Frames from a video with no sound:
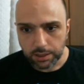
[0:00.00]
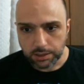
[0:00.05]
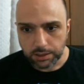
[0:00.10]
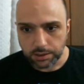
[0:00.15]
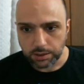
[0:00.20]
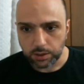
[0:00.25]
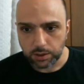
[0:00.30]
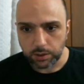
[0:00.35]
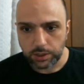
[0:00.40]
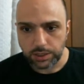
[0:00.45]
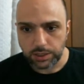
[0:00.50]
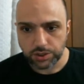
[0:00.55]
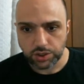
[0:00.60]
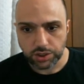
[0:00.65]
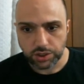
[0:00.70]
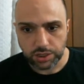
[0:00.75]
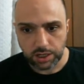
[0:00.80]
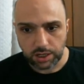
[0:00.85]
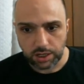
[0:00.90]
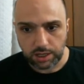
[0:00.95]
So he's just
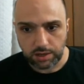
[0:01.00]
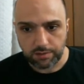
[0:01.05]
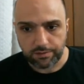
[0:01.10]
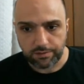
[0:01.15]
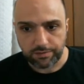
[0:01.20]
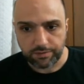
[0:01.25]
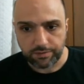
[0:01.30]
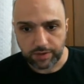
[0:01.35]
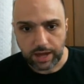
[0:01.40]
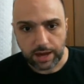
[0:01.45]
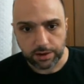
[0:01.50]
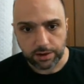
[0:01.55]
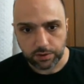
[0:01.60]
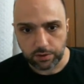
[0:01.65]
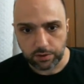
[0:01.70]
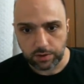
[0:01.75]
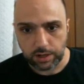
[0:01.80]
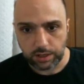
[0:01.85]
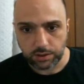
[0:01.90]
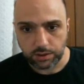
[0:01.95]
going to give flat crit
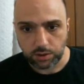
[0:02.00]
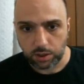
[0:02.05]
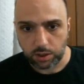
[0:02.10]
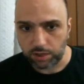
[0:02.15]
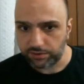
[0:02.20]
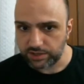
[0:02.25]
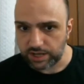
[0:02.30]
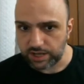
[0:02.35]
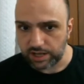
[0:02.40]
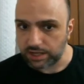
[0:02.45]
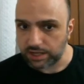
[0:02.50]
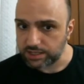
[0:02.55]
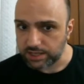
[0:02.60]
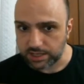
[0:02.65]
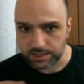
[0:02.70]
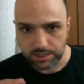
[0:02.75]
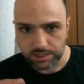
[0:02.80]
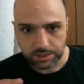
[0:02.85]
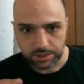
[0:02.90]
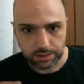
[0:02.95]
rating to all of his allies. It has
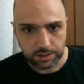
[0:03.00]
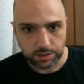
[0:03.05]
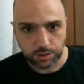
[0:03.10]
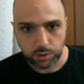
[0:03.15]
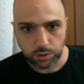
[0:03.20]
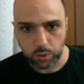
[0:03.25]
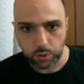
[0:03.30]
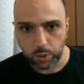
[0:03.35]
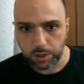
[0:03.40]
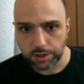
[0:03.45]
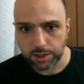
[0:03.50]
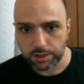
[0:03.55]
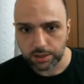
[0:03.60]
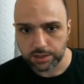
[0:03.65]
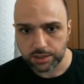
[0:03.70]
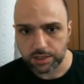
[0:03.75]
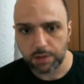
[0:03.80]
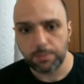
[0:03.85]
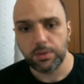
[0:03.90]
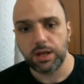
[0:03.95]
nothing to do with
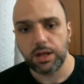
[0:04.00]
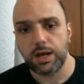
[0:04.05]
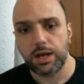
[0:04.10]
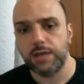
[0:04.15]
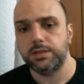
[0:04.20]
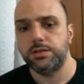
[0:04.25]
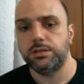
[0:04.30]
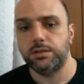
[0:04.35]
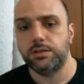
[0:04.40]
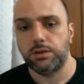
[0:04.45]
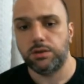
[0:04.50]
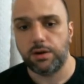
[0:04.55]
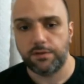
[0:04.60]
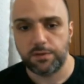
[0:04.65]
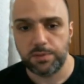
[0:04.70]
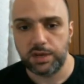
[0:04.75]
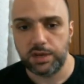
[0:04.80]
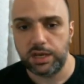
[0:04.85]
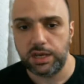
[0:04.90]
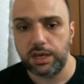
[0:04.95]
subclasses. You don't have to
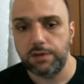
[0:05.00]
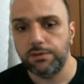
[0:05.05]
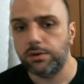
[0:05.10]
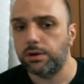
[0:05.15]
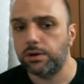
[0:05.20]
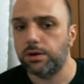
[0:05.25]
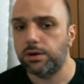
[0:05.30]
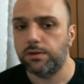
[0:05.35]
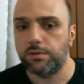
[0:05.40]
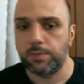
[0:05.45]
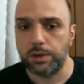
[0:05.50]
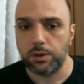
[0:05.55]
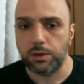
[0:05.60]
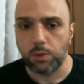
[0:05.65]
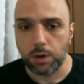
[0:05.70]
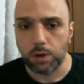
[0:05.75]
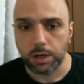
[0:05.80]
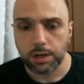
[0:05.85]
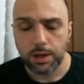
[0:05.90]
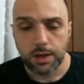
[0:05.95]
be evil, you don't have to be an orc.